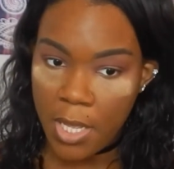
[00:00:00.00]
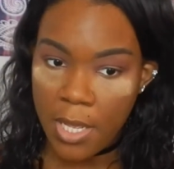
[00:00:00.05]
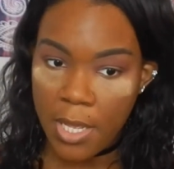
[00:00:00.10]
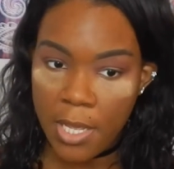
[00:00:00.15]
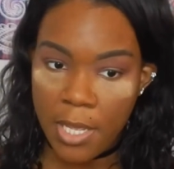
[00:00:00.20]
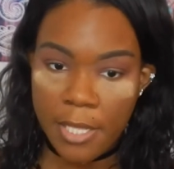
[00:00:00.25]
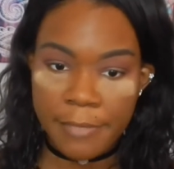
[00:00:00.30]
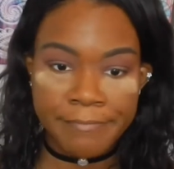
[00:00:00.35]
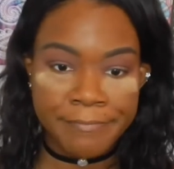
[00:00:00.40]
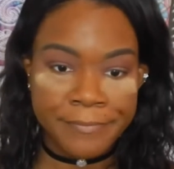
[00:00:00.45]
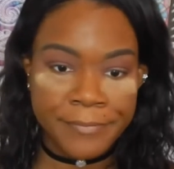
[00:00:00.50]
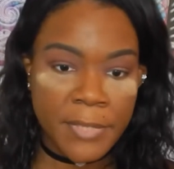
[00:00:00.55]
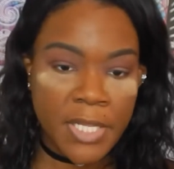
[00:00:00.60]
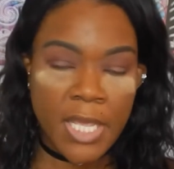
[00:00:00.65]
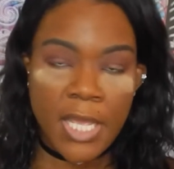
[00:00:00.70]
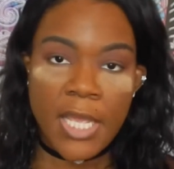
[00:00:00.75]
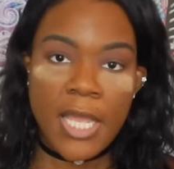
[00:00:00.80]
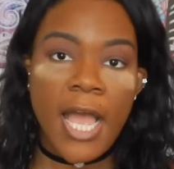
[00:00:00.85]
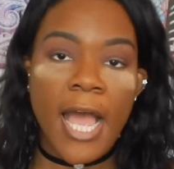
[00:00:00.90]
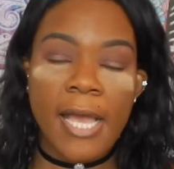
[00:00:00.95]

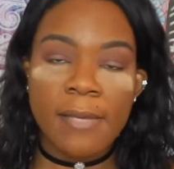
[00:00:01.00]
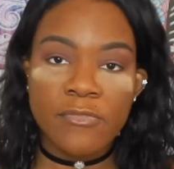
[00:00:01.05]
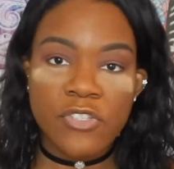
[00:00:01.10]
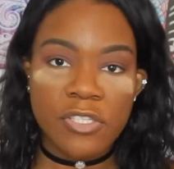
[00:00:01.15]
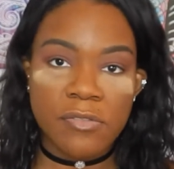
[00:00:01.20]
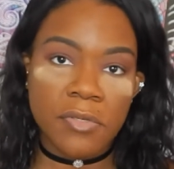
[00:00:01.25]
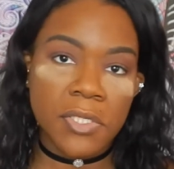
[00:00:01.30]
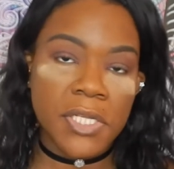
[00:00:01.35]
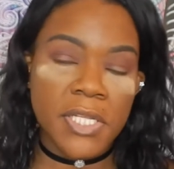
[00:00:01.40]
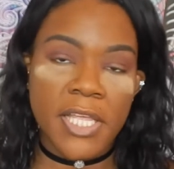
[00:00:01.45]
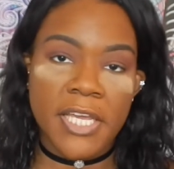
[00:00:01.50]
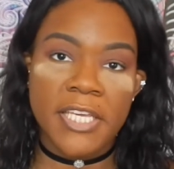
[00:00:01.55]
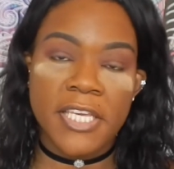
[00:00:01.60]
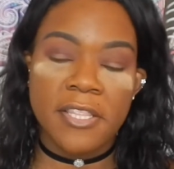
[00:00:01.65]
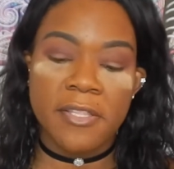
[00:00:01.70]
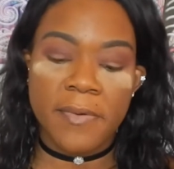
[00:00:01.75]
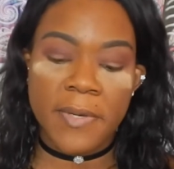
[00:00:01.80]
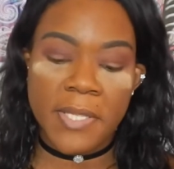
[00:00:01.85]
I'm just really liking the